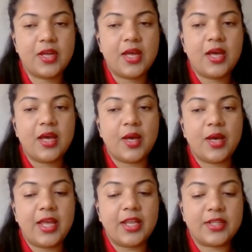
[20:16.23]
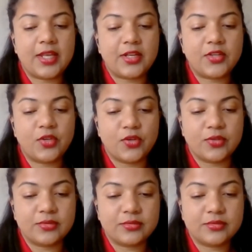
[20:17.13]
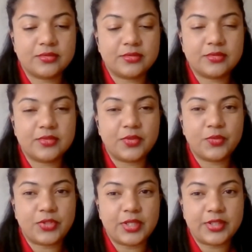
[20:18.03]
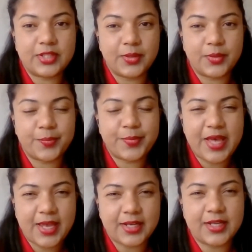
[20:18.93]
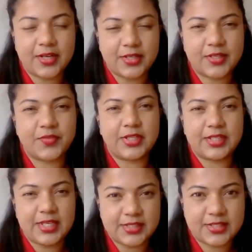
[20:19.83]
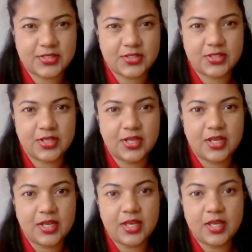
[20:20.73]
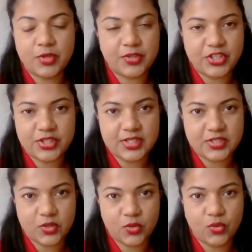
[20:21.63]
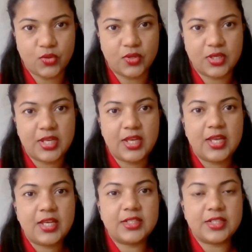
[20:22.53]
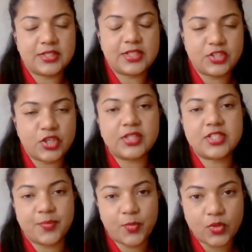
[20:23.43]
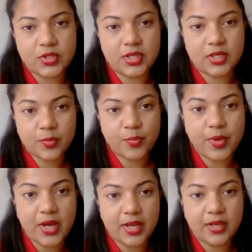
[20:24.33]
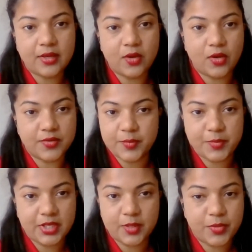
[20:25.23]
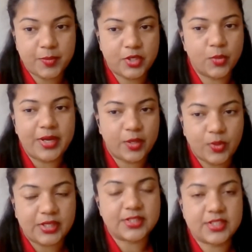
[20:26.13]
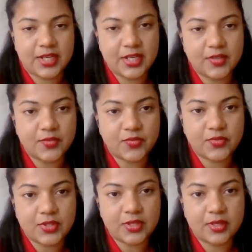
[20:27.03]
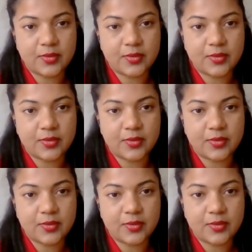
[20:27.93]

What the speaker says: and that the bad narrative against immigration as a whole is not supported by all of the American people, no matter what side of the